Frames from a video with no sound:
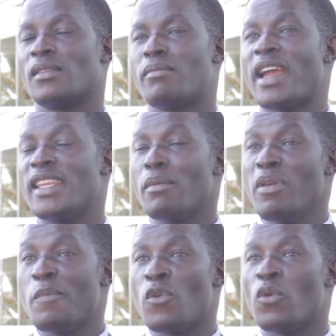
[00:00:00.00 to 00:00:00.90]
by the
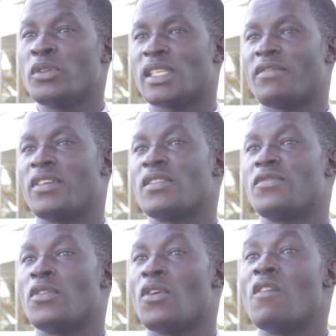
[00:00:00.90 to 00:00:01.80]
people who suffered
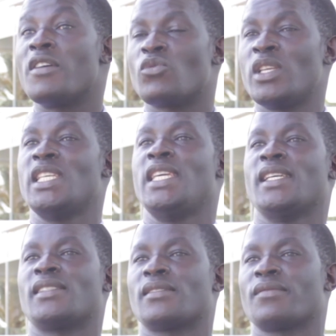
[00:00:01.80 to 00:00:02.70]
for over 20
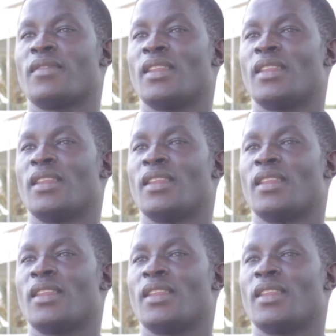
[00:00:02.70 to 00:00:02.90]
years.